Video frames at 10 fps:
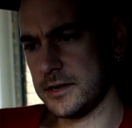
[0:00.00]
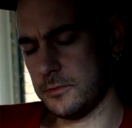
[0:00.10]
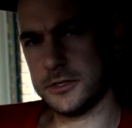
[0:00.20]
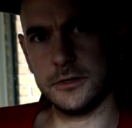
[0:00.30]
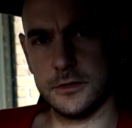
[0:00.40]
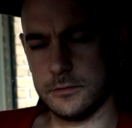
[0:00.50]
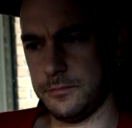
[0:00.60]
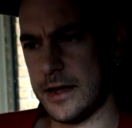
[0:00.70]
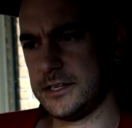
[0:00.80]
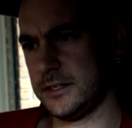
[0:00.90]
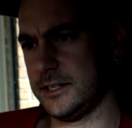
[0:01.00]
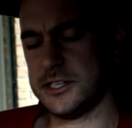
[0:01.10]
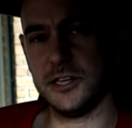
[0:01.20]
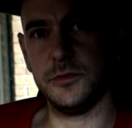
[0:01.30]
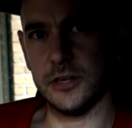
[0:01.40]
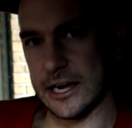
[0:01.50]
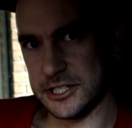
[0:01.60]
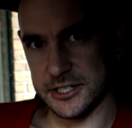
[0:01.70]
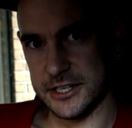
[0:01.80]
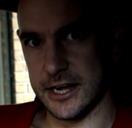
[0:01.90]
what's basically a
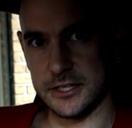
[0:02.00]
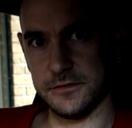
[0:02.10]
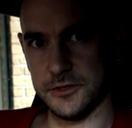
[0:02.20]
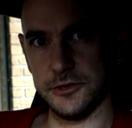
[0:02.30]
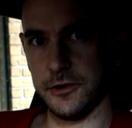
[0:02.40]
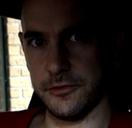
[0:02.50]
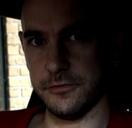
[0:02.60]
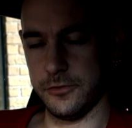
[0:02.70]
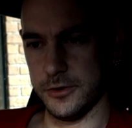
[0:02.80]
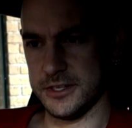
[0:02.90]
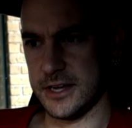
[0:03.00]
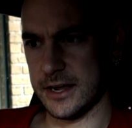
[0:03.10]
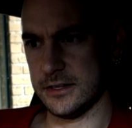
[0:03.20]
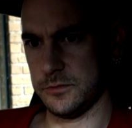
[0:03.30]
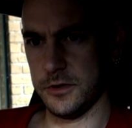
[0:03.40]
simulation test for 240 seconds.